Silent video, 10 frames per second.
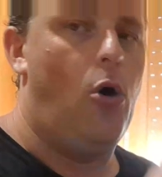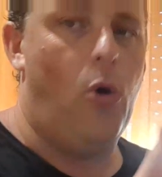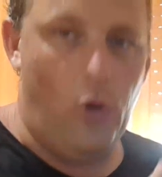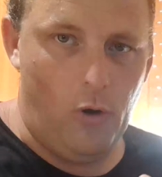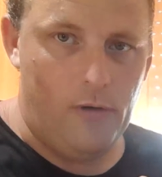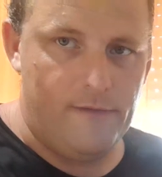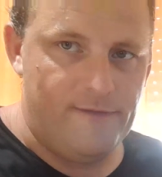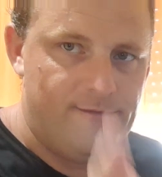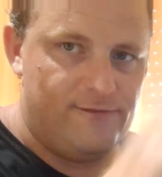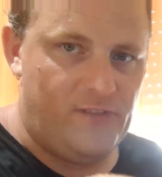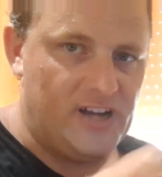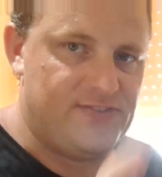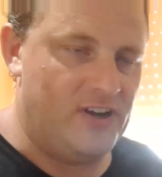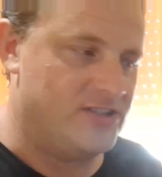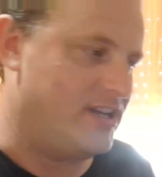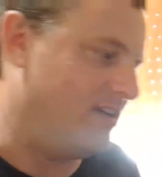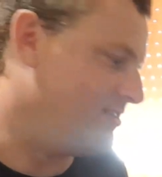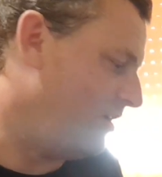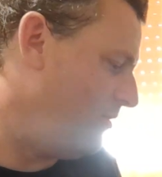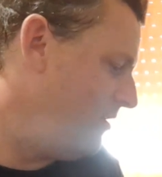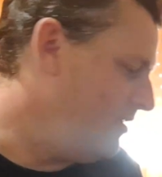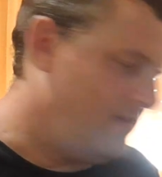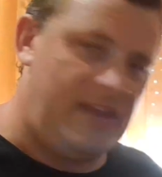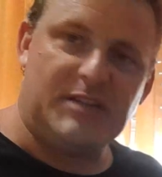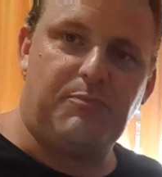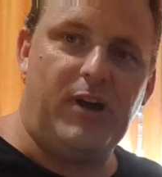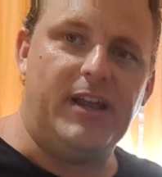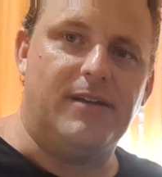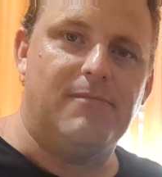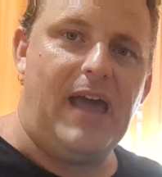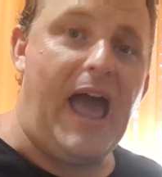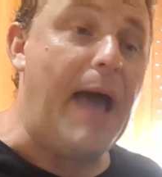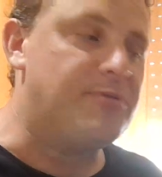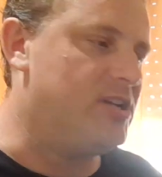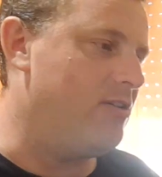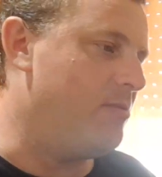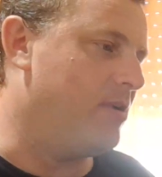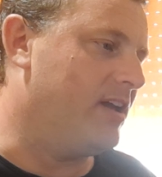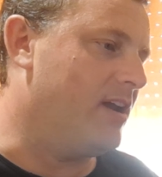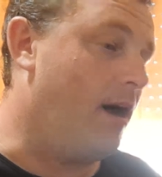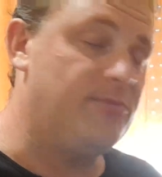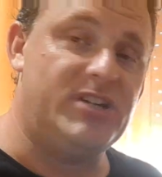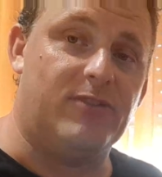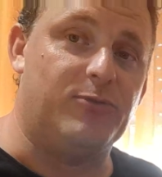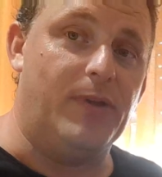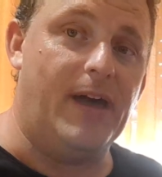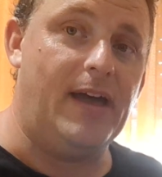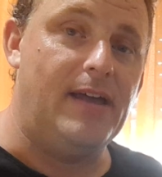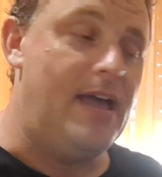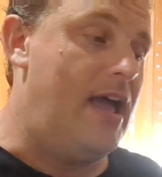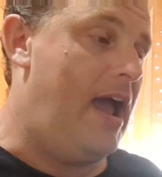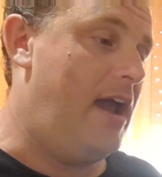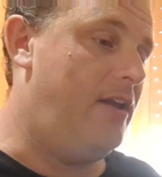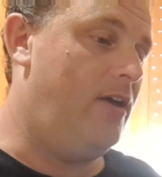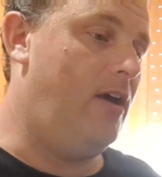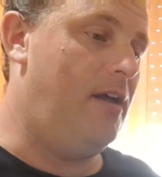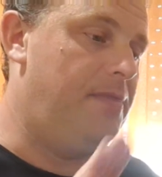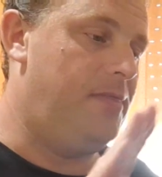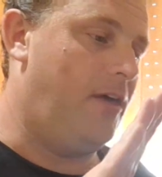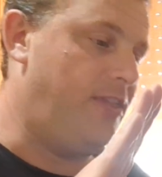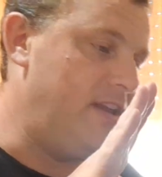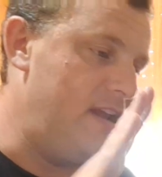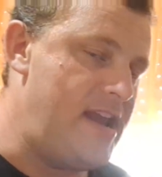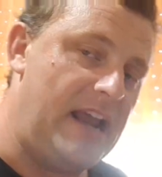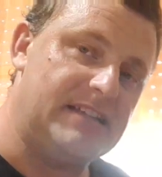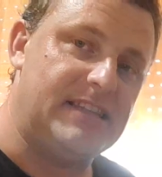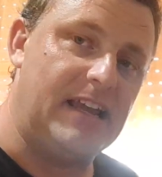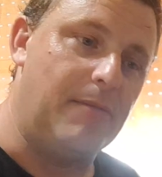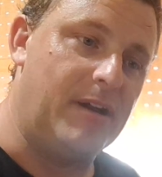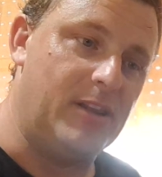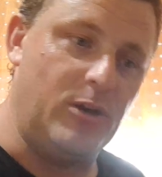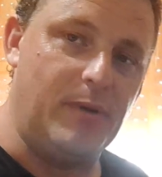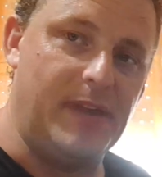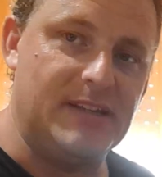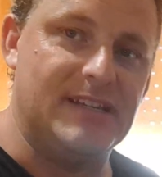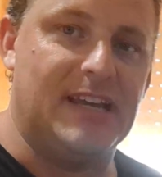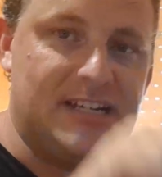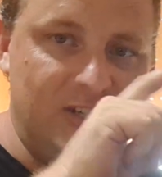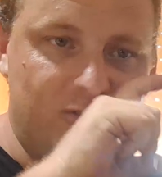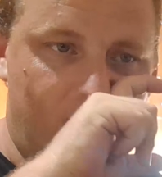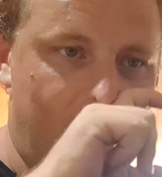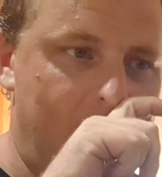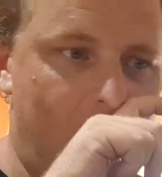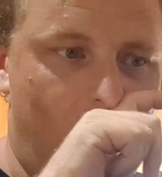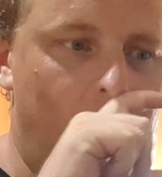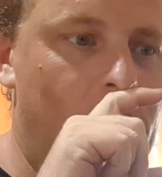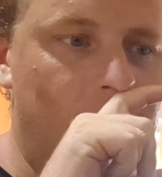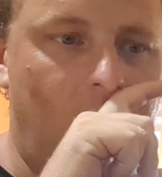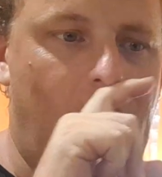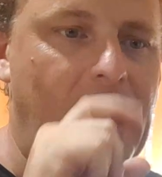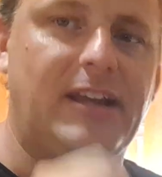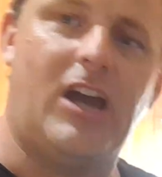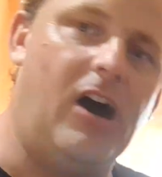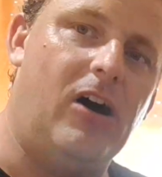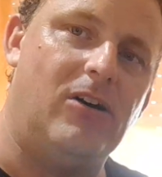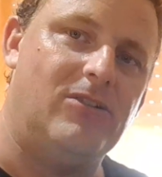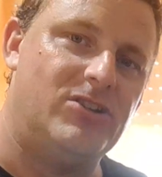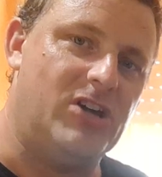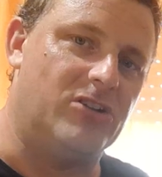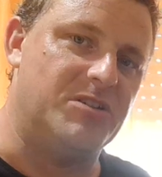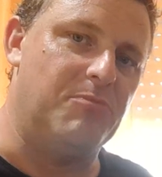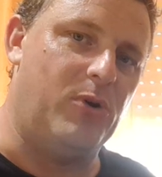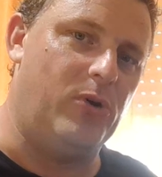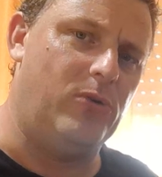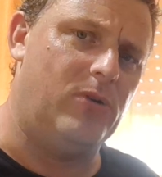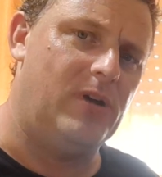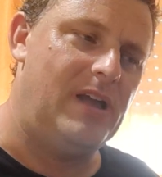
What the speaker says: or vice versa. So that's brilliant. Absolutely brilliant. I'm chuffed with that. And I think the next thing I'm going to do with this is actually try it on like a car charging port